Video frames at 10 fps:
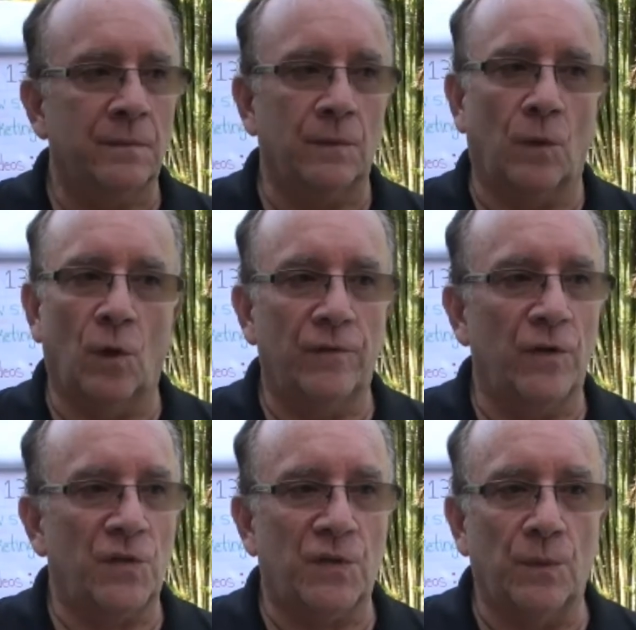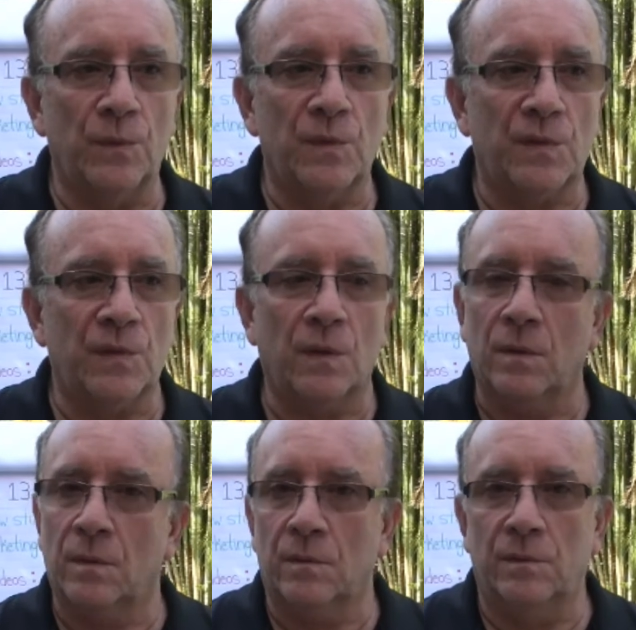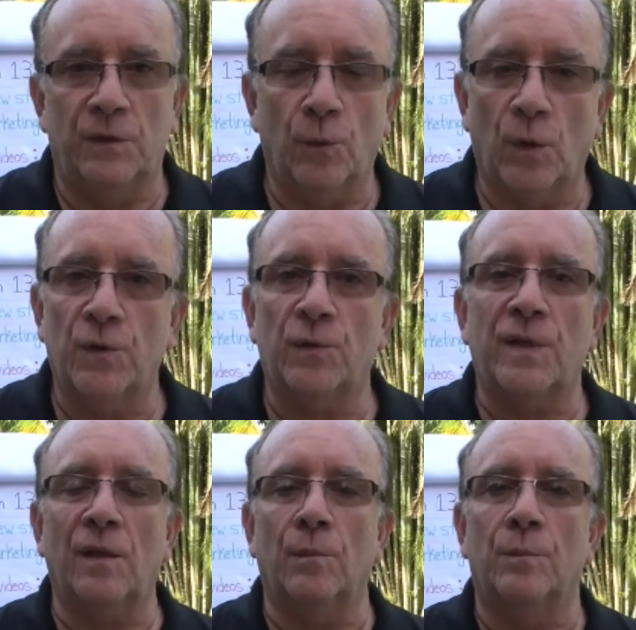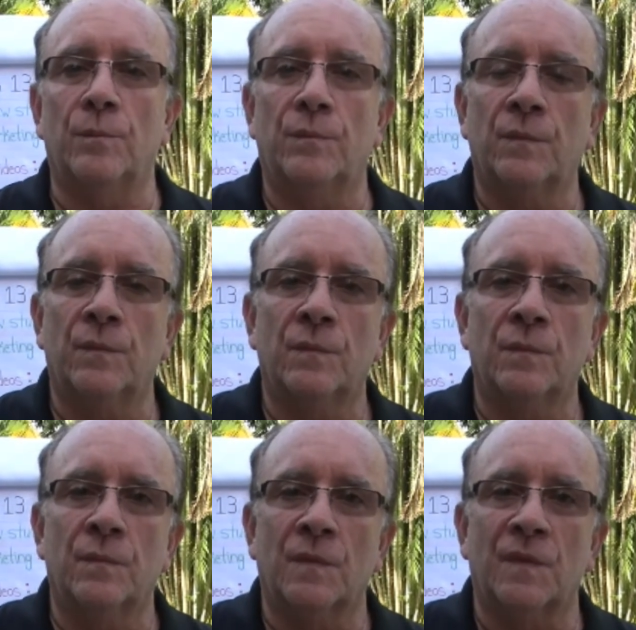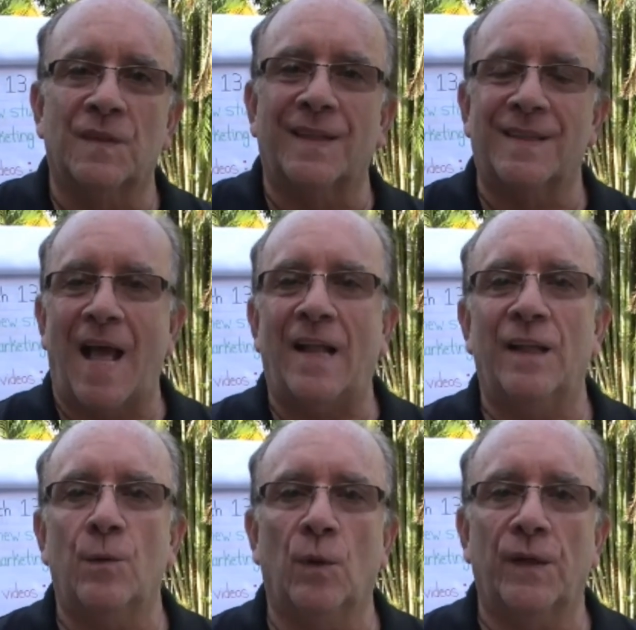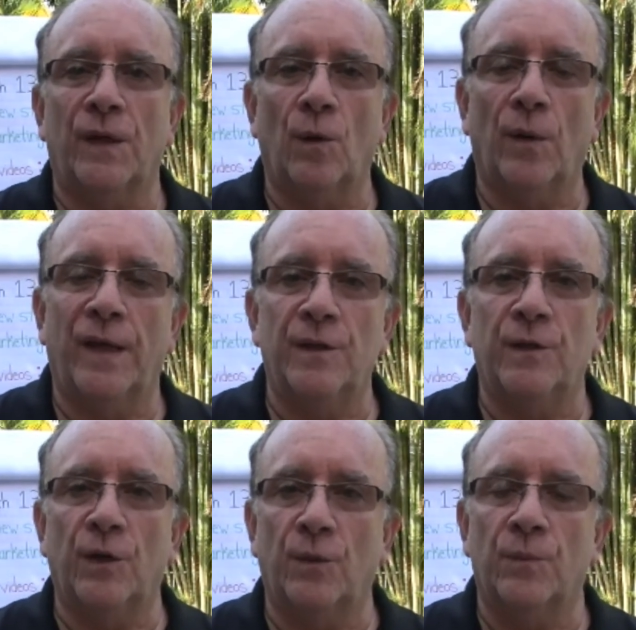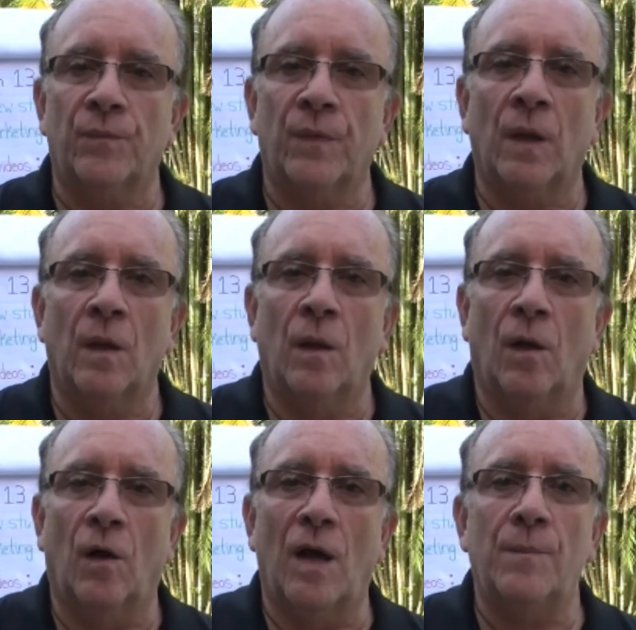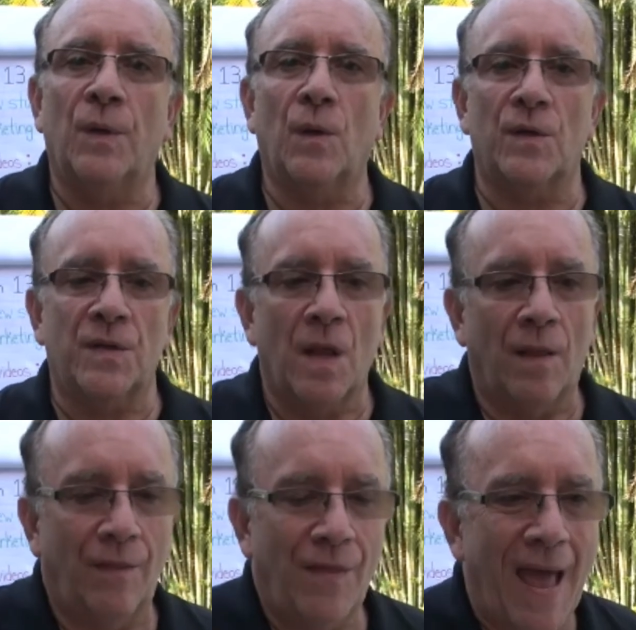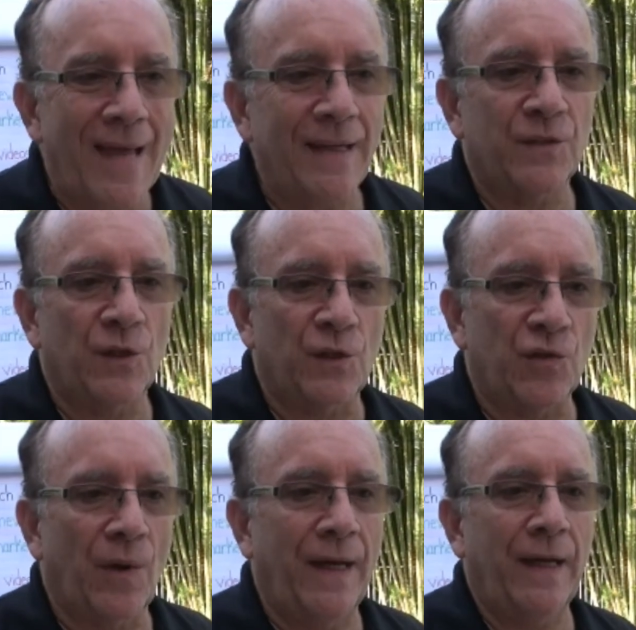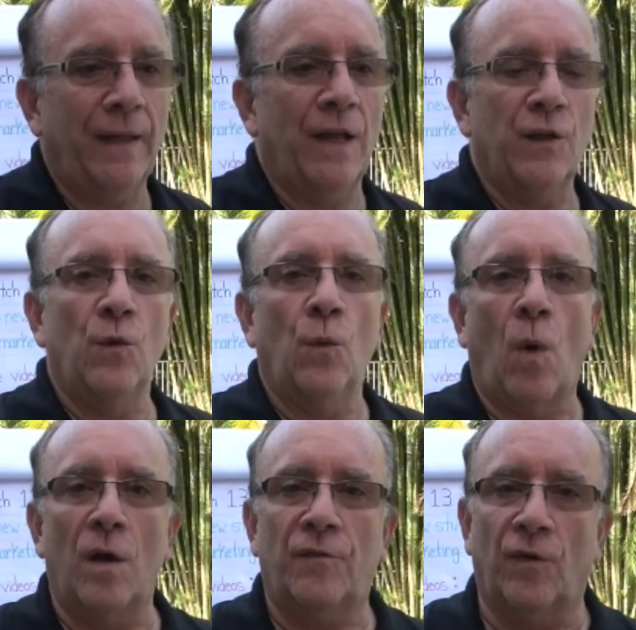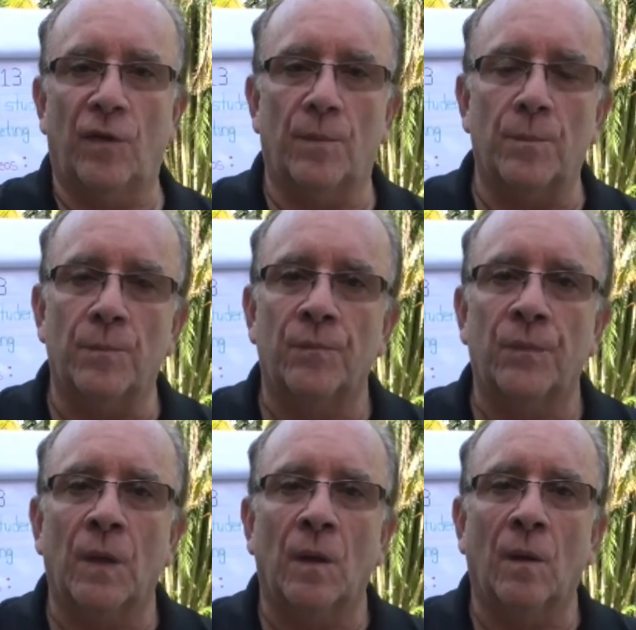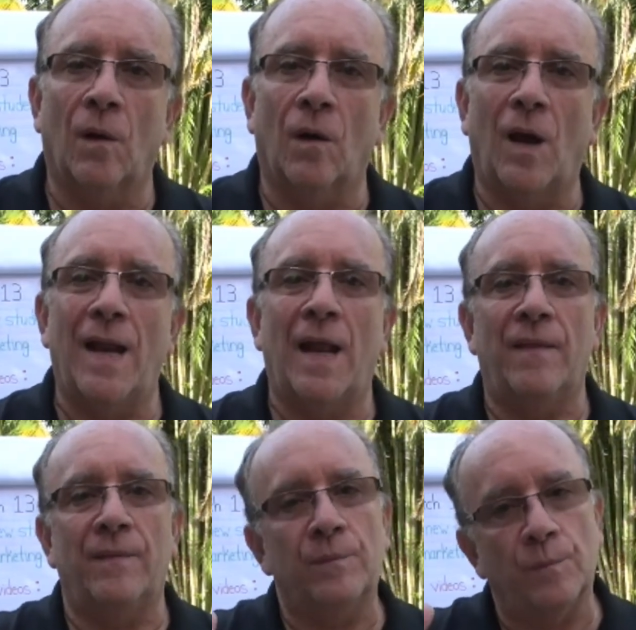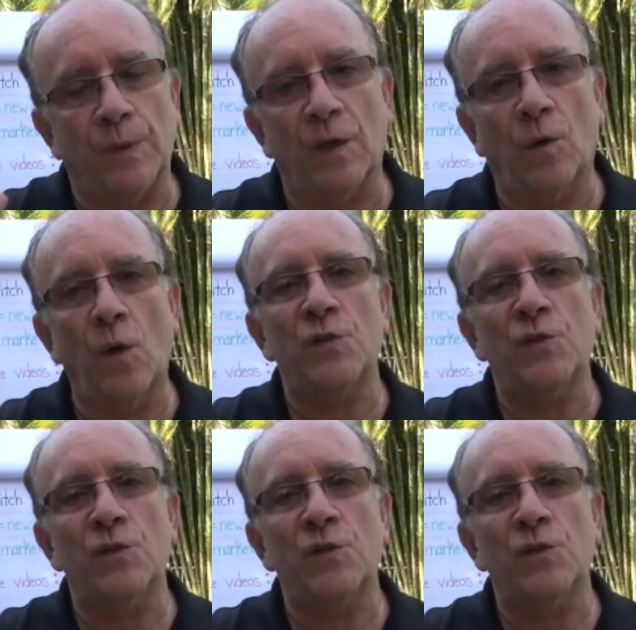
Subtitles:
All of your students do what you tell them. It's exactly what they go ahead and do. All right, because that is the training that you want for them. All right, and because you